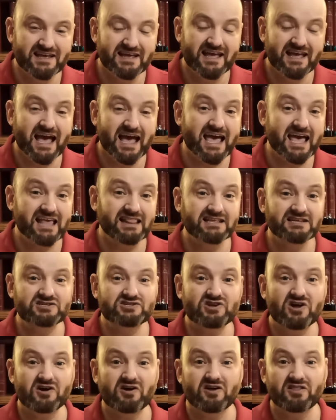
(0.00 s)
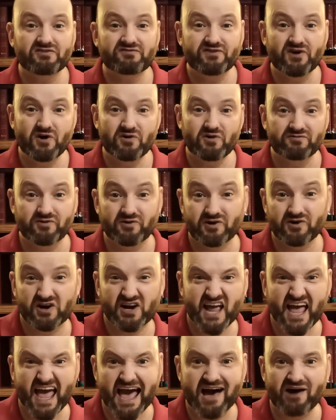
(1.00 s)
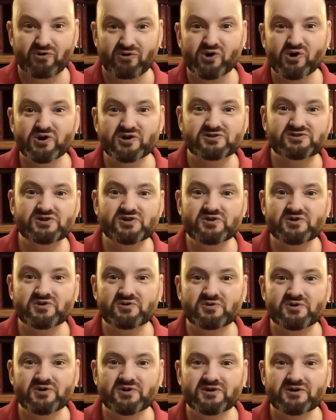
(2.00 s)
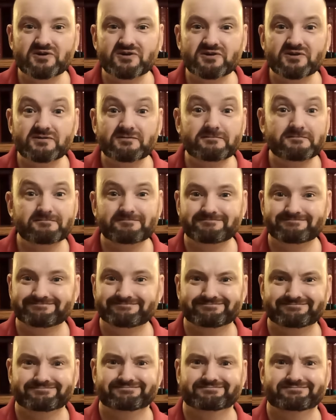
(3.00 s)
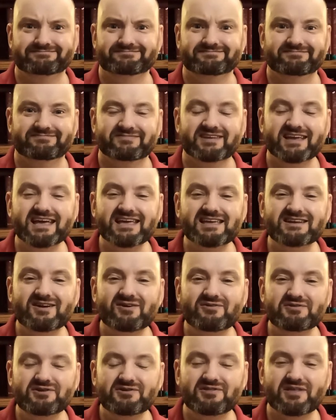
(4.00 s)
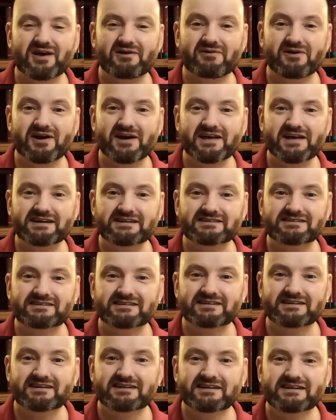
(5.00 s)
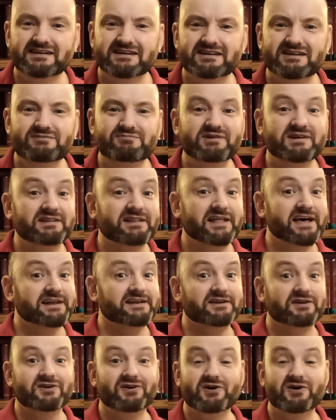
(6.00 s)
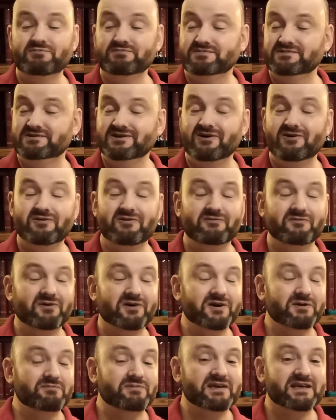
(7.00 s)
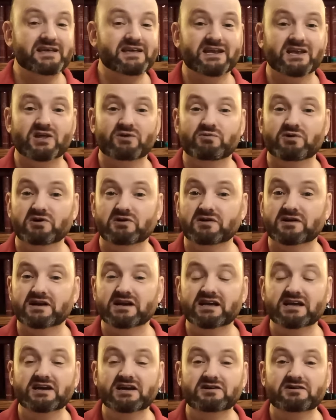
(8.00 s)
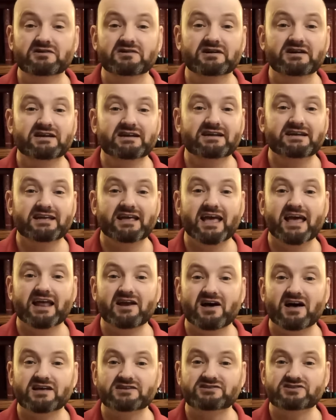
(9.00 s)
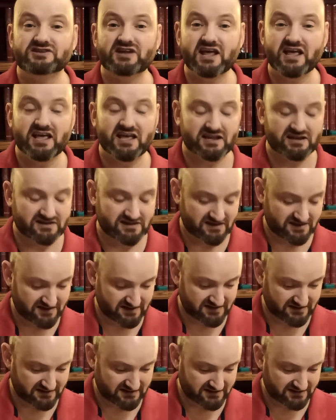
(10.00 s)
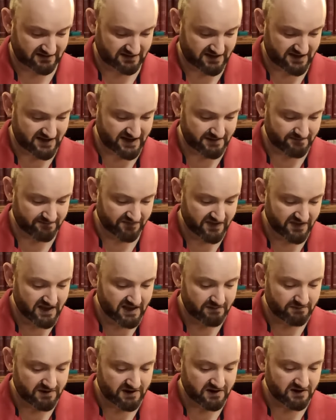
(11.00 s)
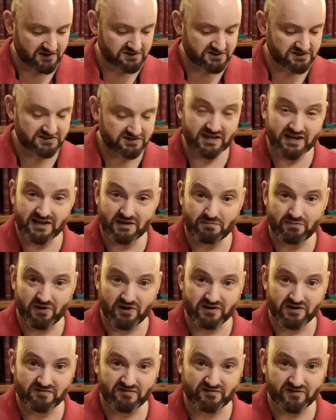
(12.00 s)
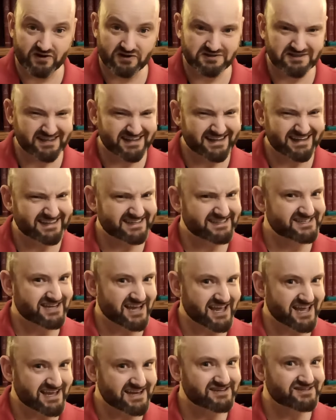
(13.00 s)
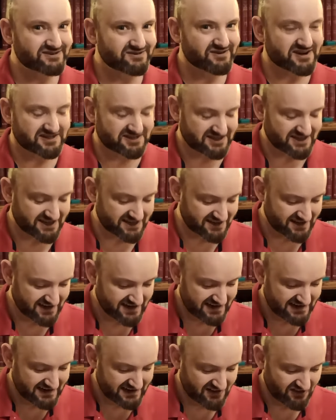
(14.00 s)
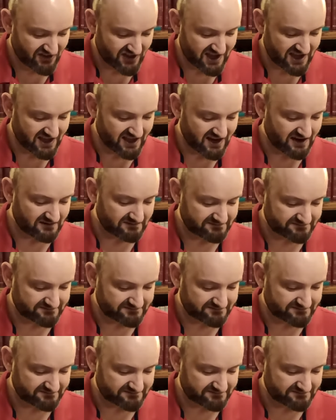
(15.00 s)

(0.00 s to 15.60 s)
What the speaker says: Hey, let's talk on the phone for an hour or two." Okay, you don't do that, right? You'd be like, "Nope, don't want to be anywhere near, cannot stand." Okay, but notice the second part of the verse. It's an interesting thing here.